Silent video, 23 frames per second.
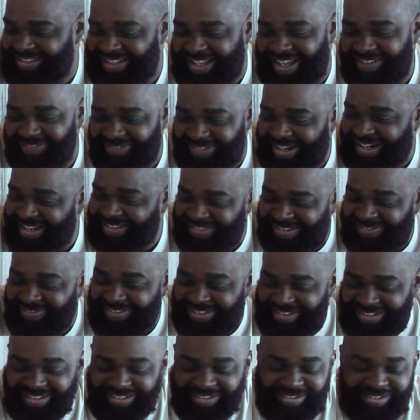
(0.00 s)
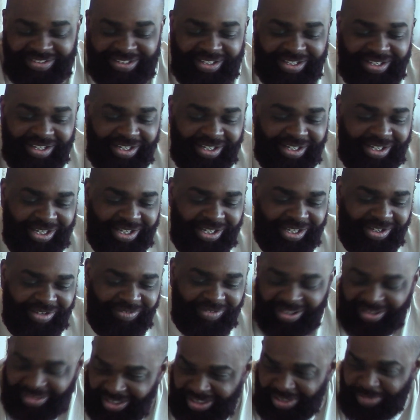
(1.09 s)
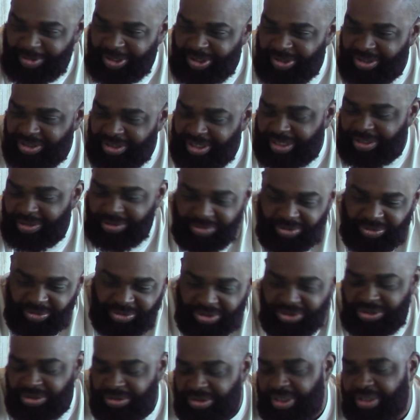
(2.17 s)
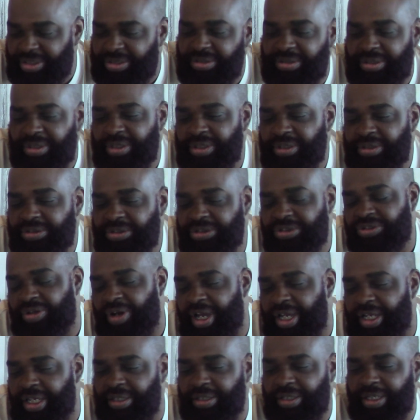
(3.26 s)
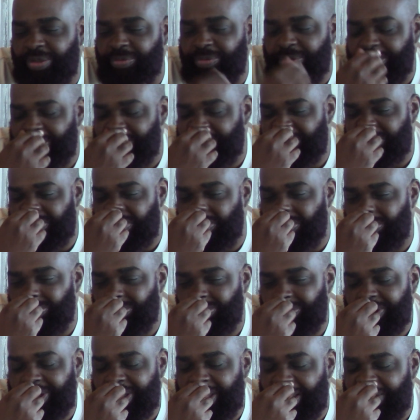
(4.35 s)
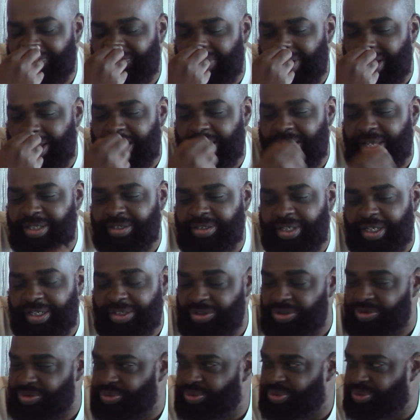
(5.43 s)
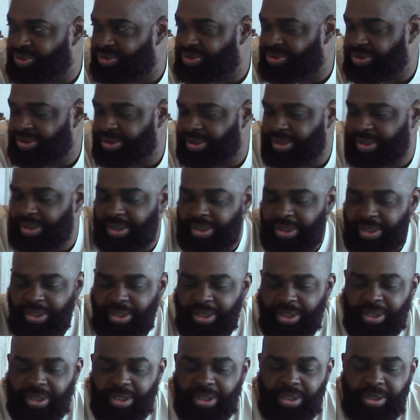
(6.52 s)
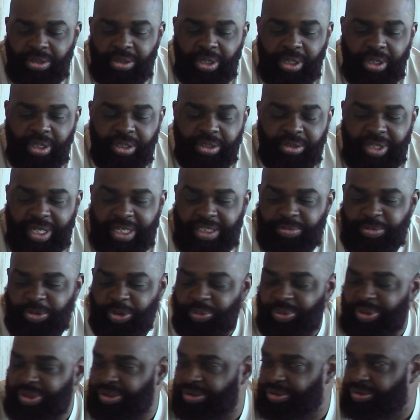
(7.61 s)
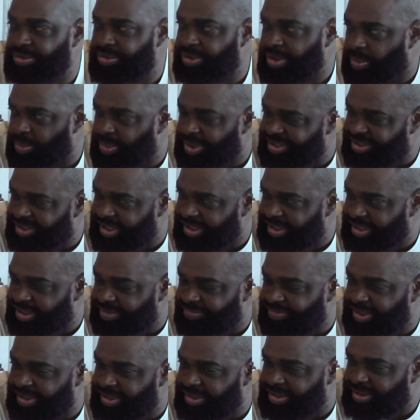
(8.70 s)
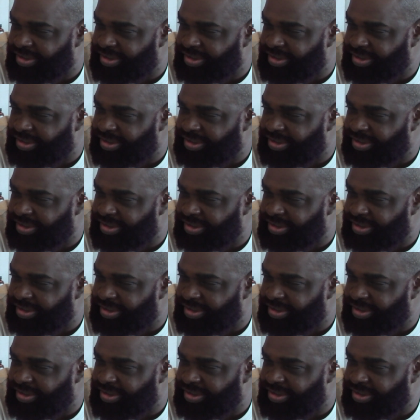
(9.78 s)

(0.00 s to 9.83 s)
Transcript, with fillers: what I do in this. Well, I think you'd be good. Like, you should, like, just try it. Like, so KFI has, like, news. And they asked me to read the news on Wednesday evenings at